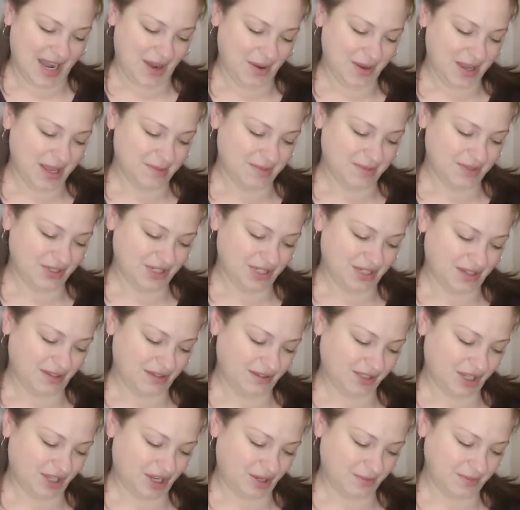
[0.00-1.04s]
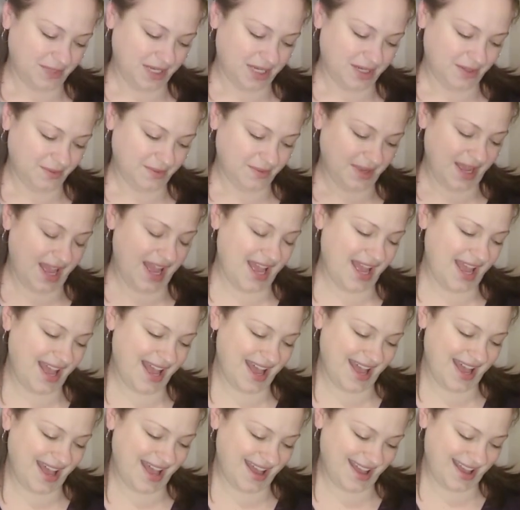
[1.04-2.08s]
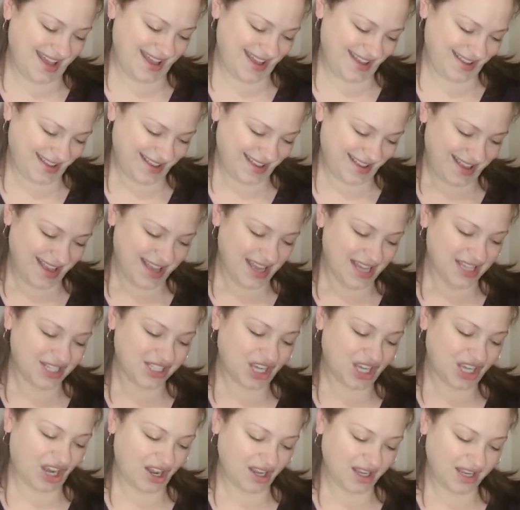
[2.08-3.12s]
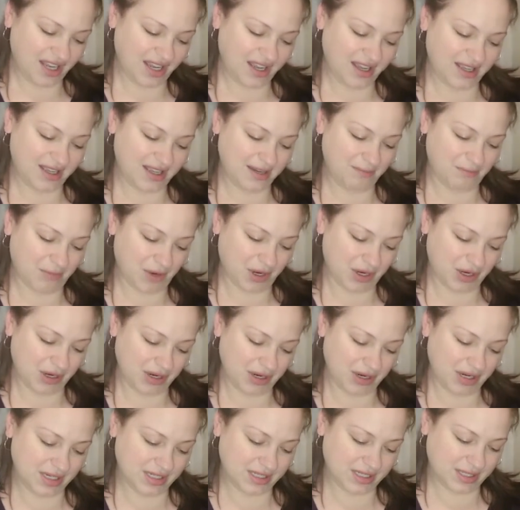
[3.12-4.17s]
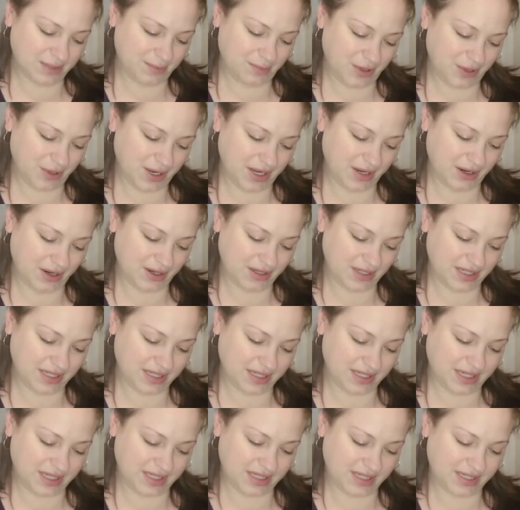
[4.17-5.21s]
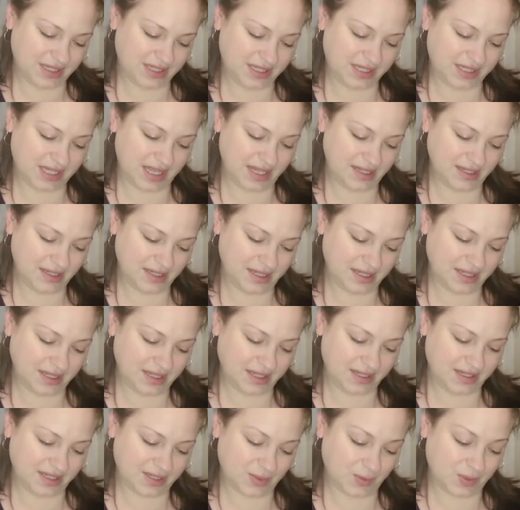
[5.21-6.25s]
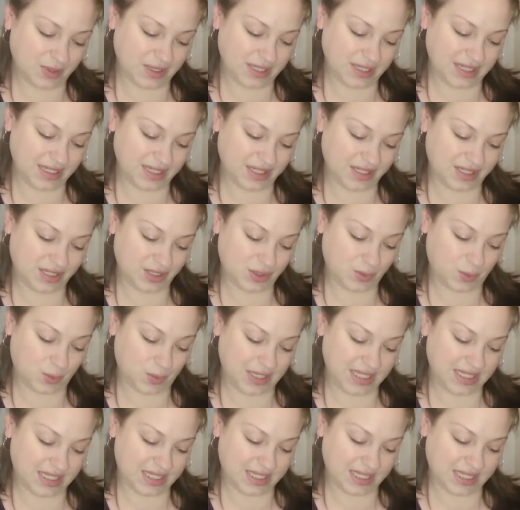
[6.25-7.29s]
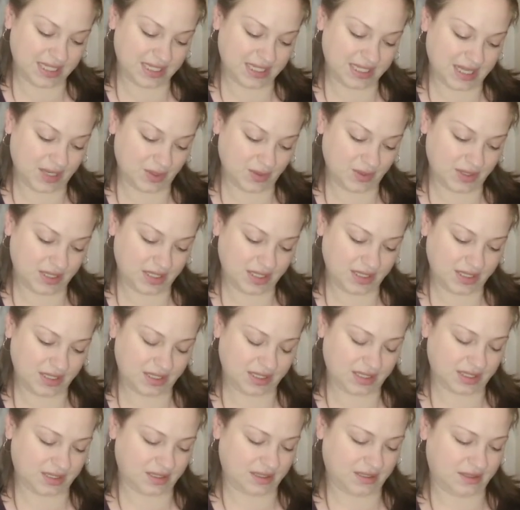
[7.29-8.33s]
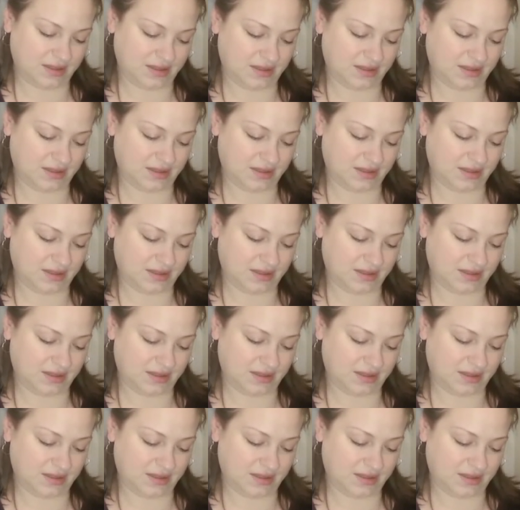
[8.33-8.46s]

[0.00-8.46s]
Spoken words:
Okay, Michelle, calm down. Tonka and Myrrh is the brand, or is the scent, and this one is 26 ounces.